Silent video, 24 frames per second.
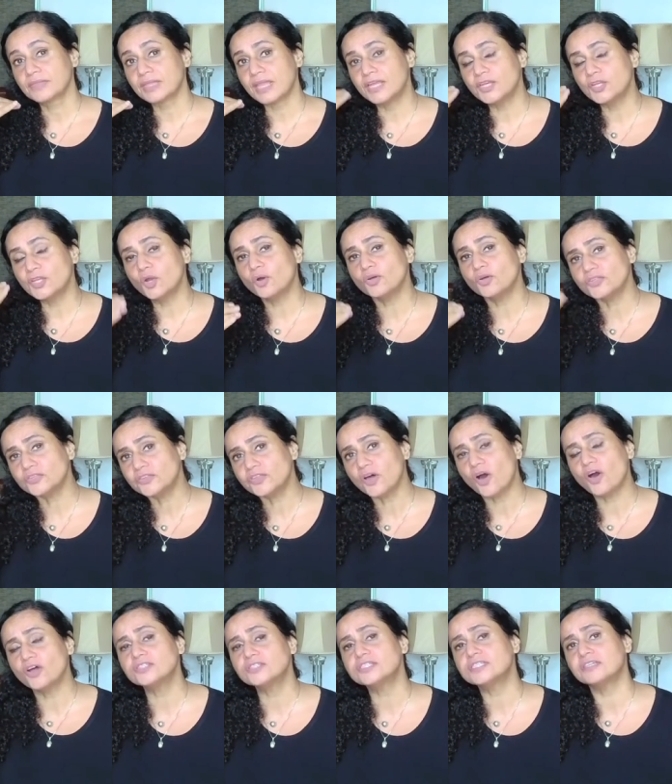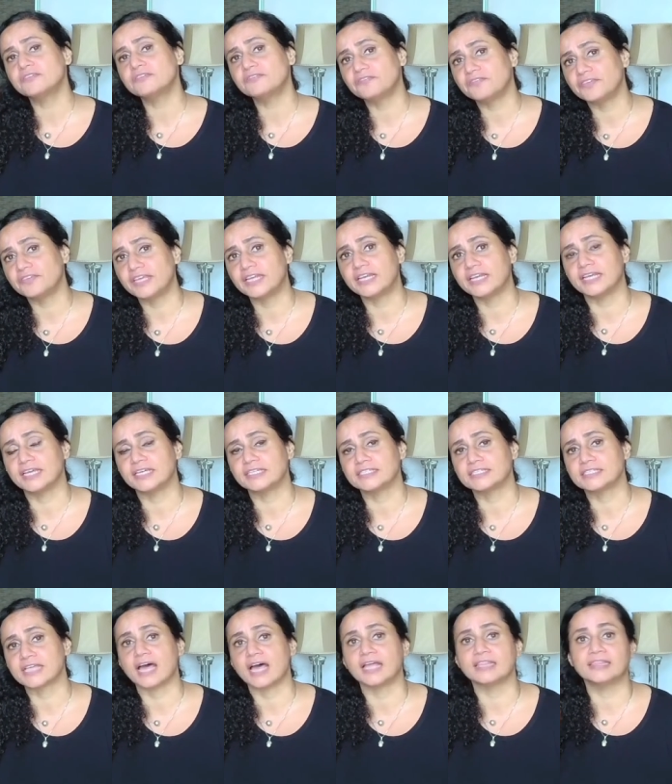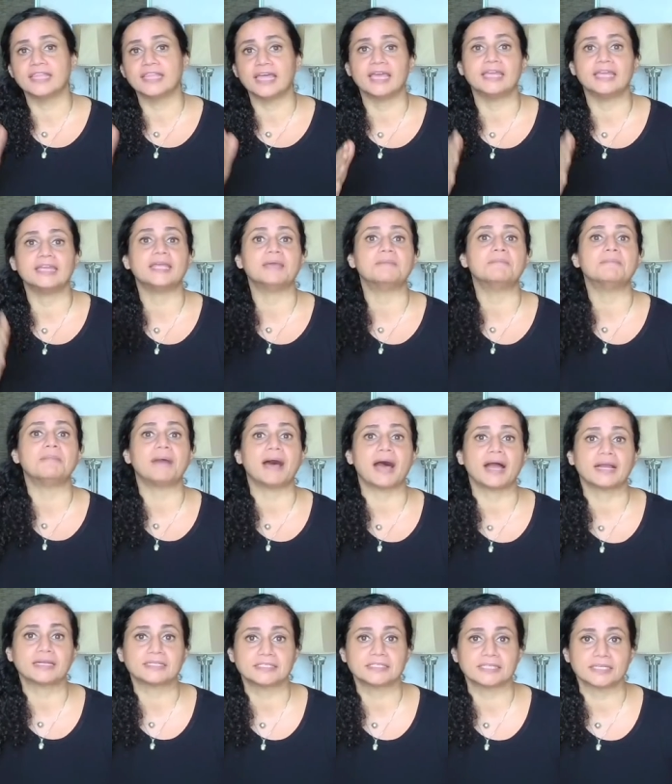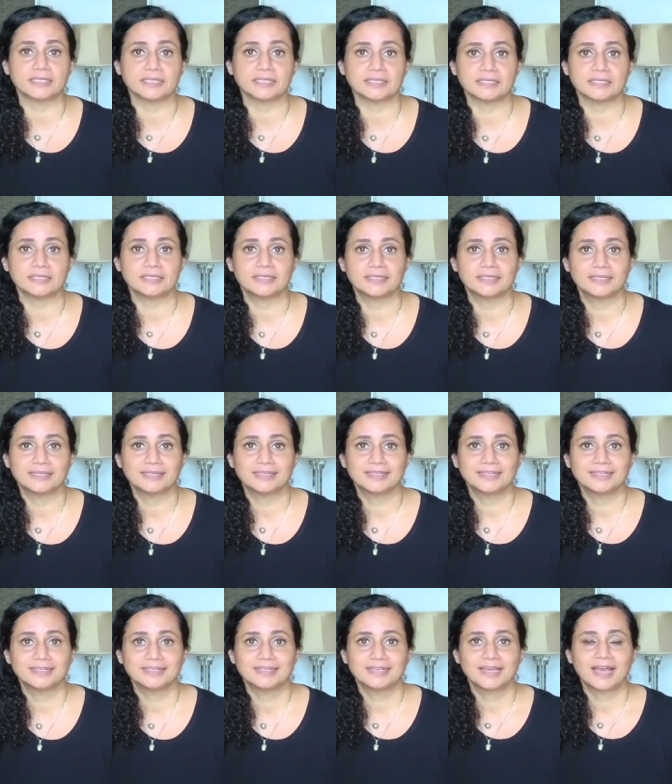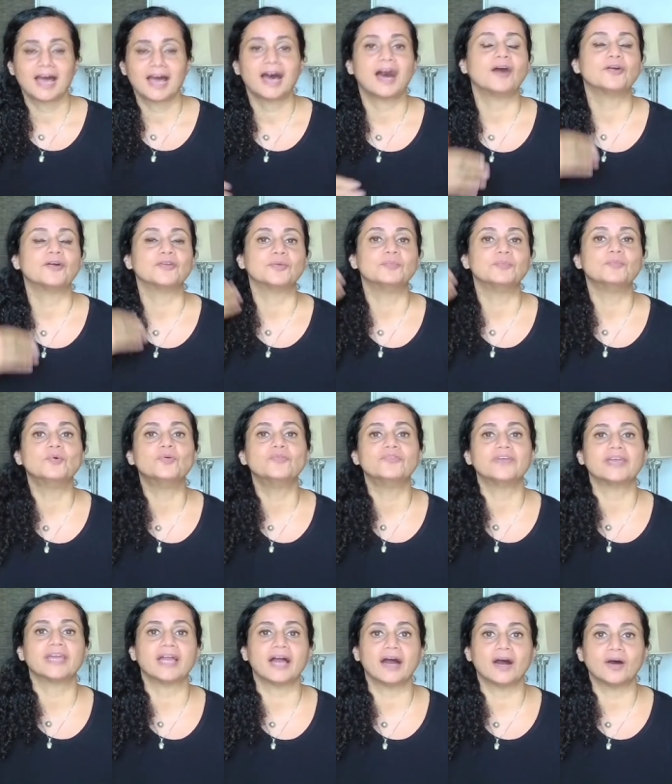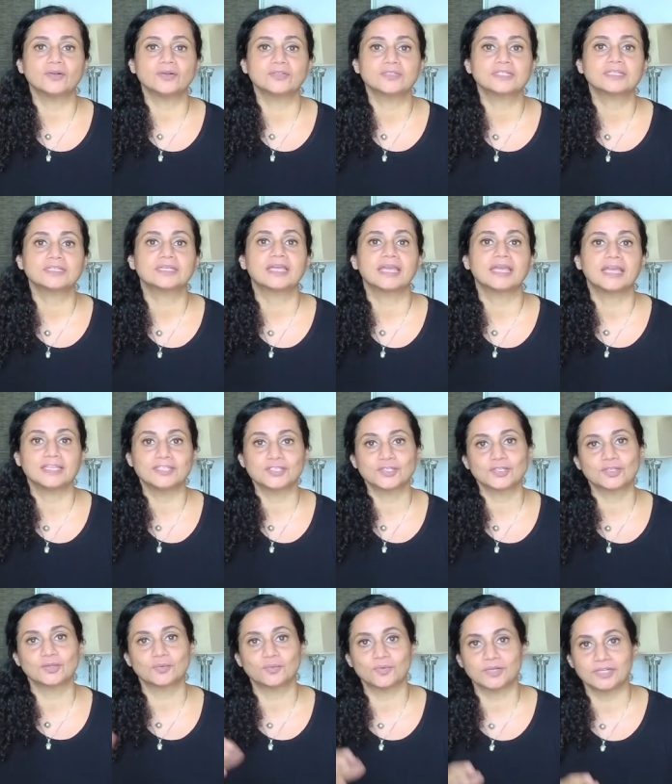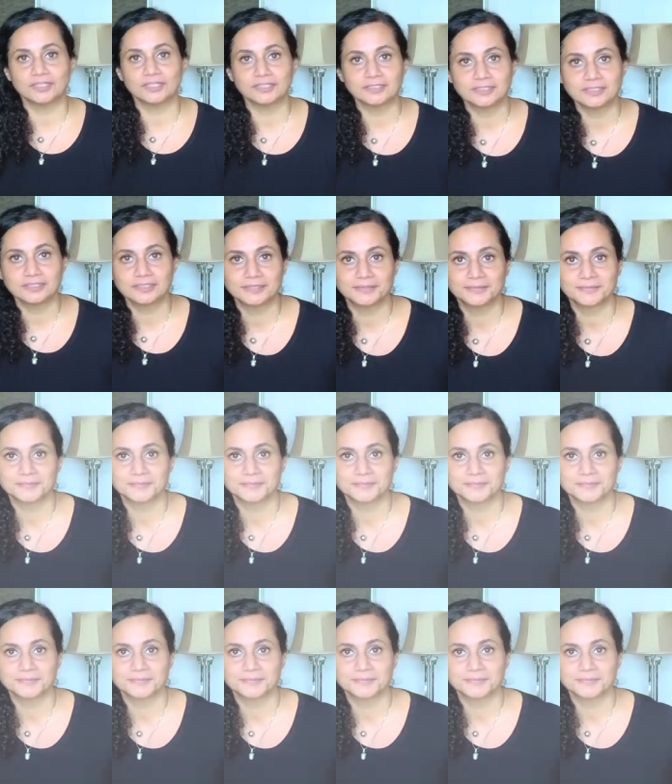your thoughts and feelings are then impacting how you're moving out into the world. So